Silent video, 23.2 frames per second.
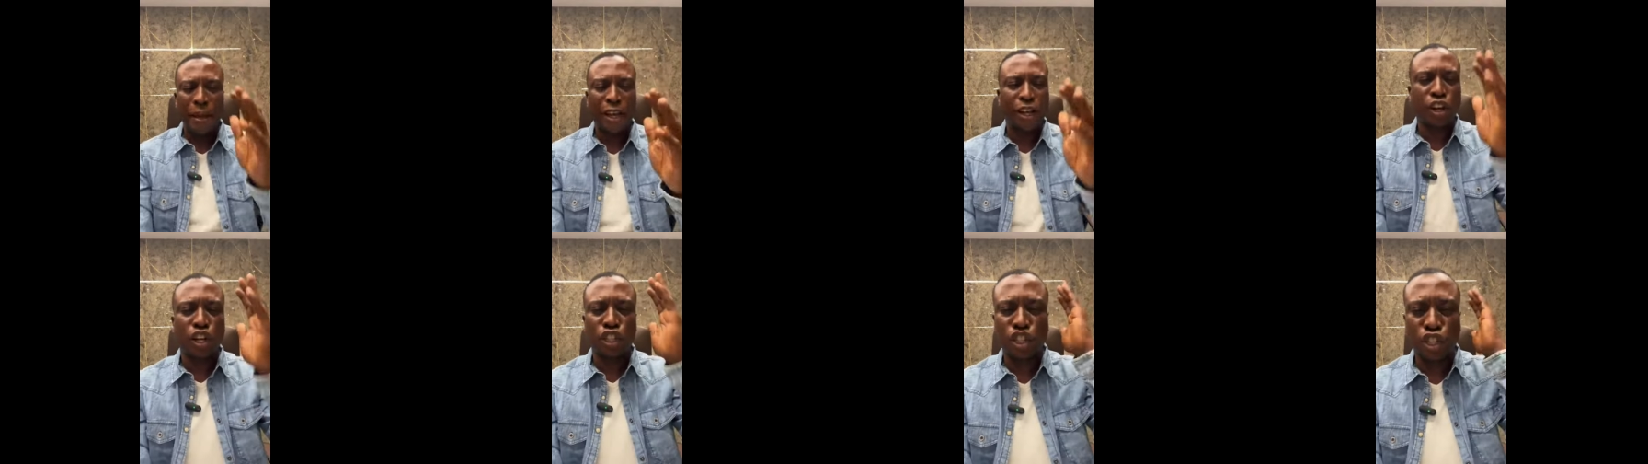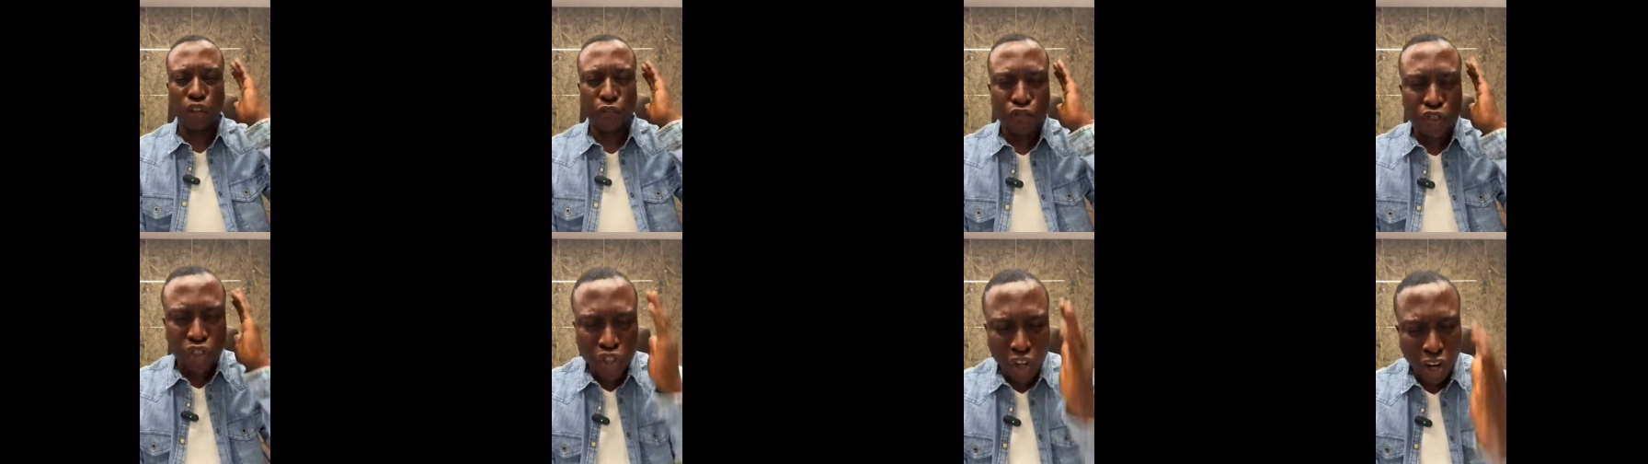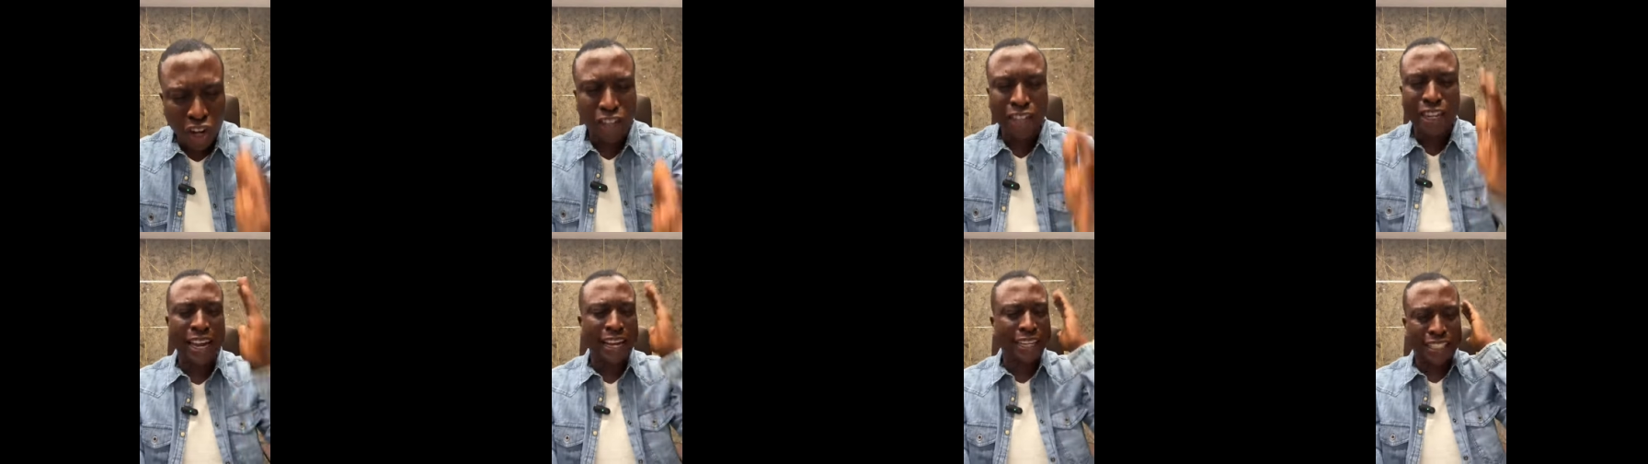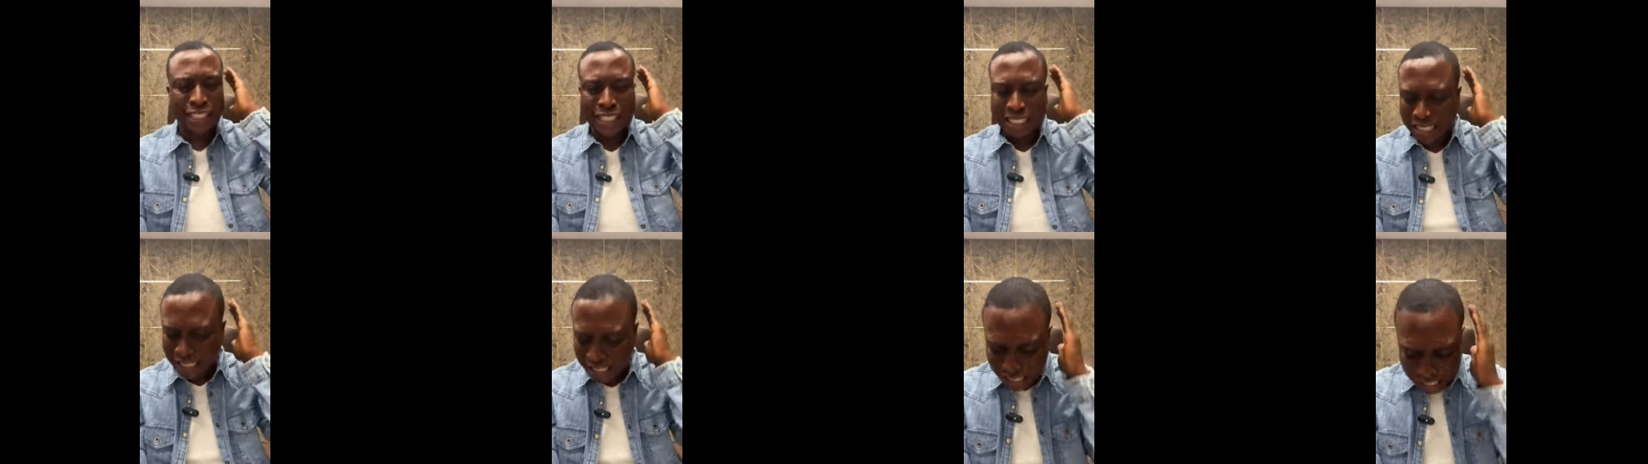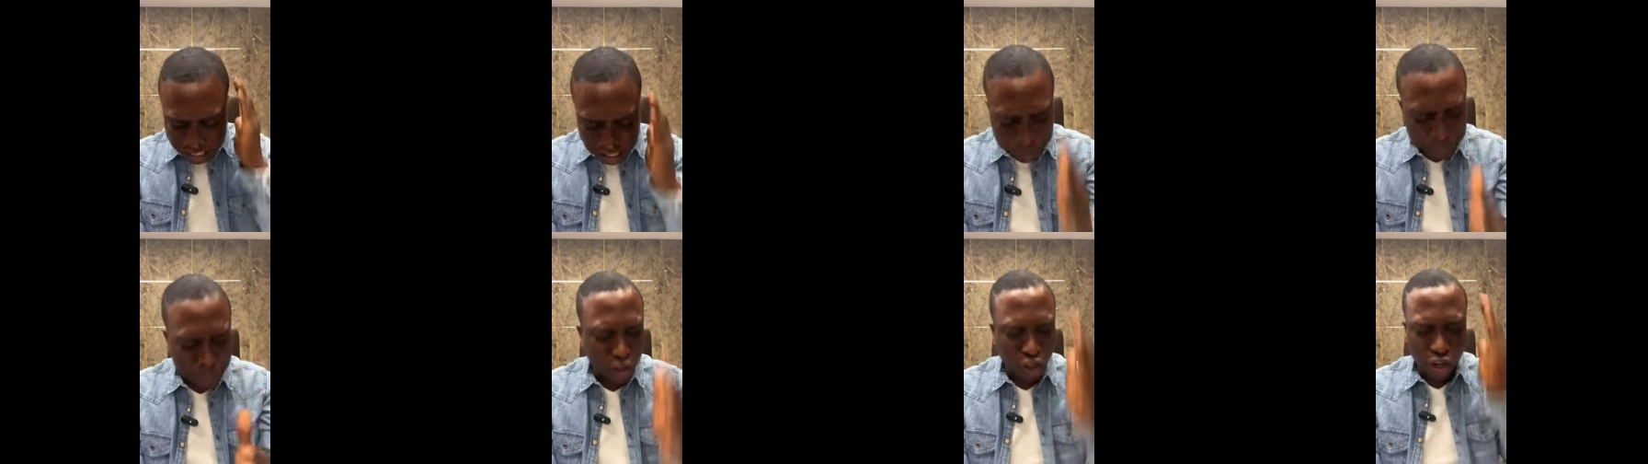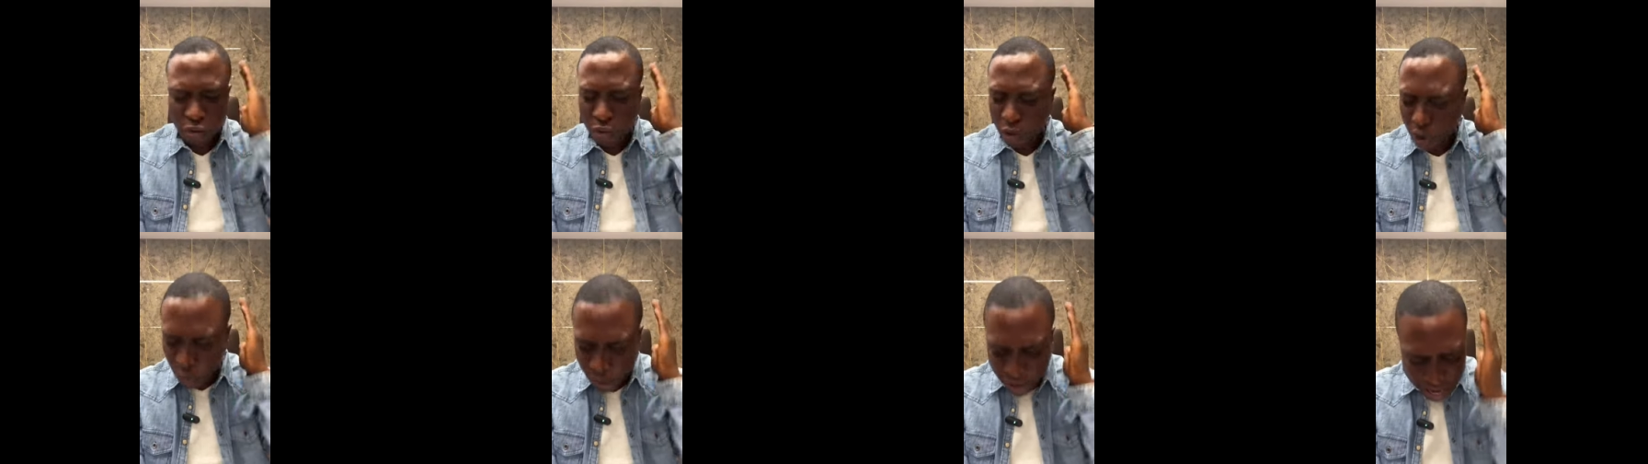because you've done exceedingly
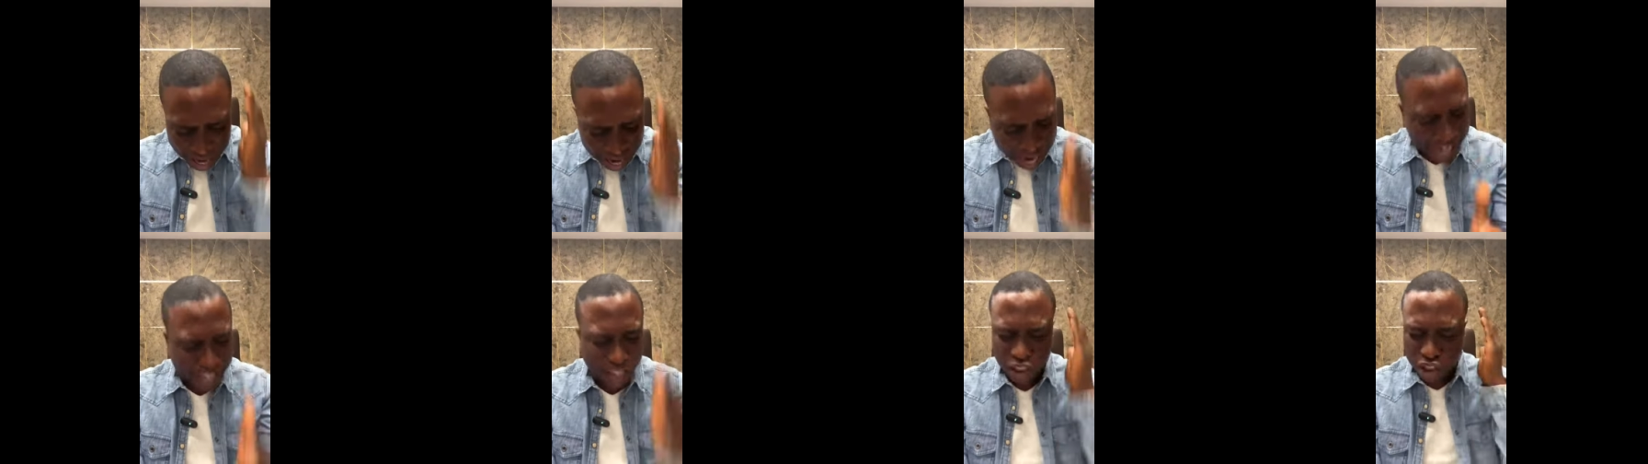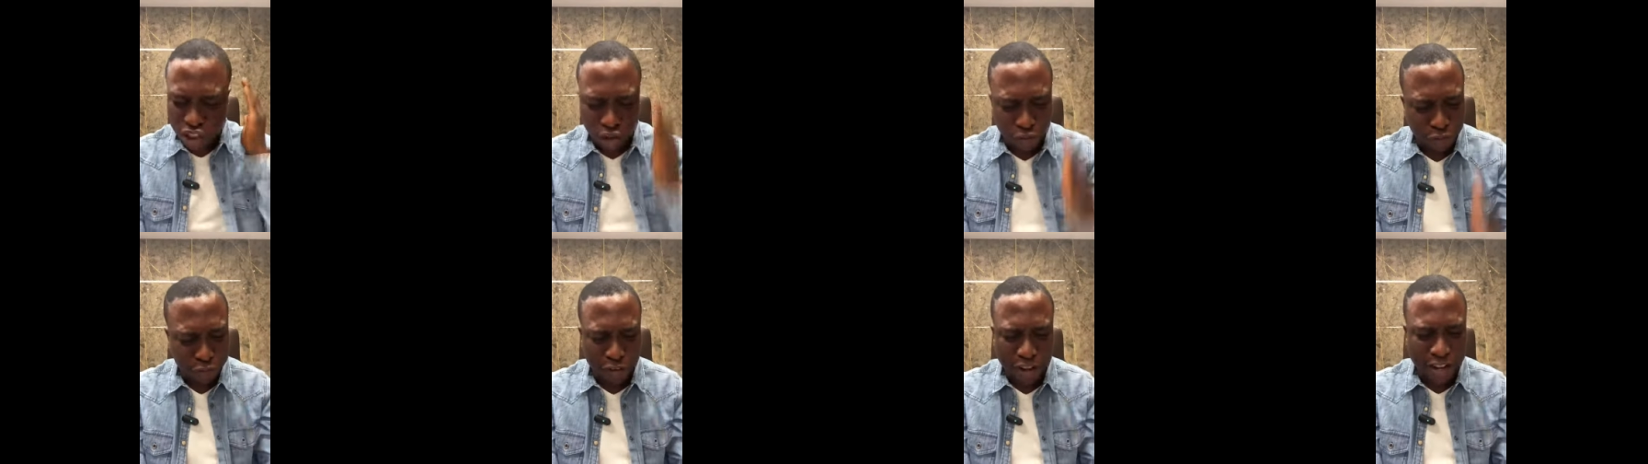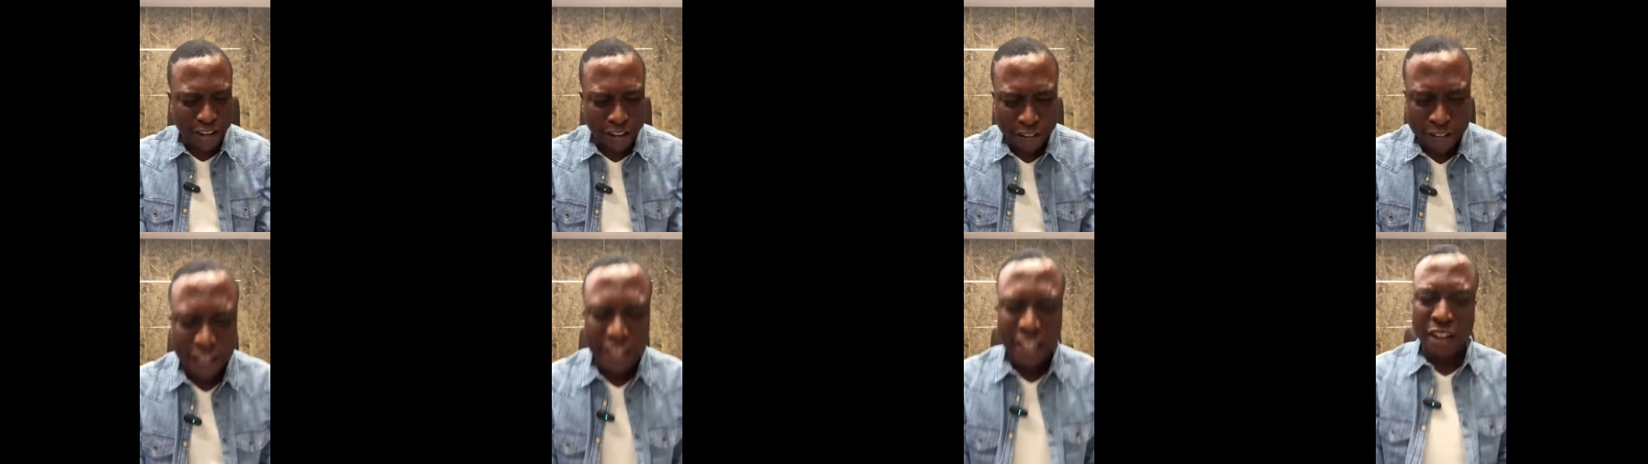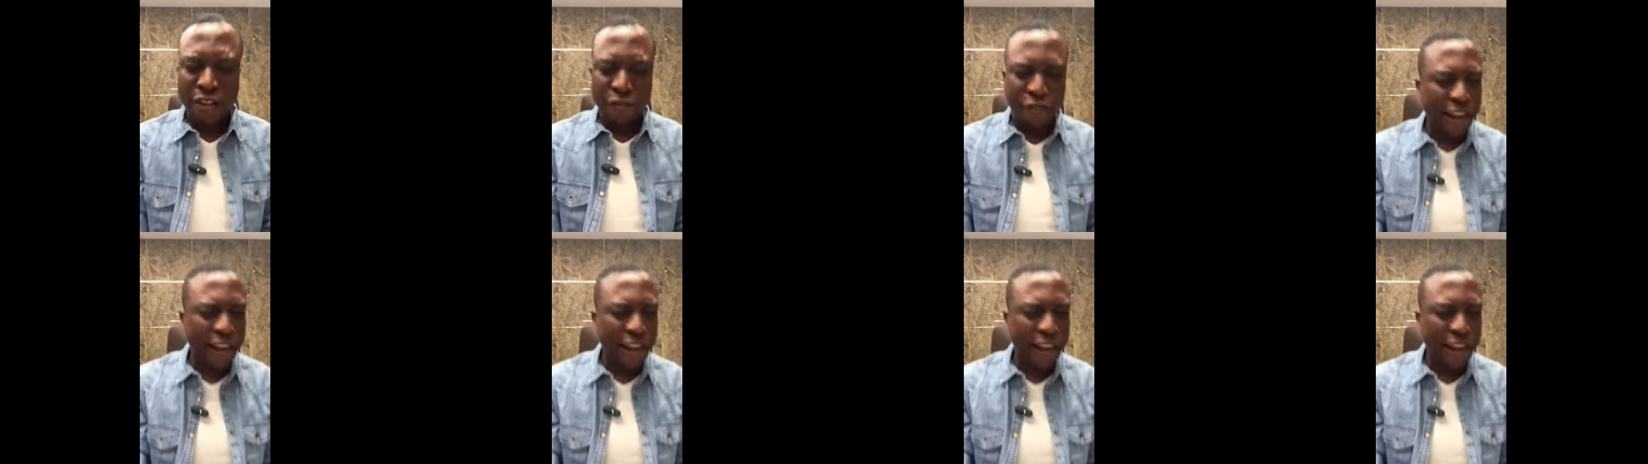beyond what we ask or think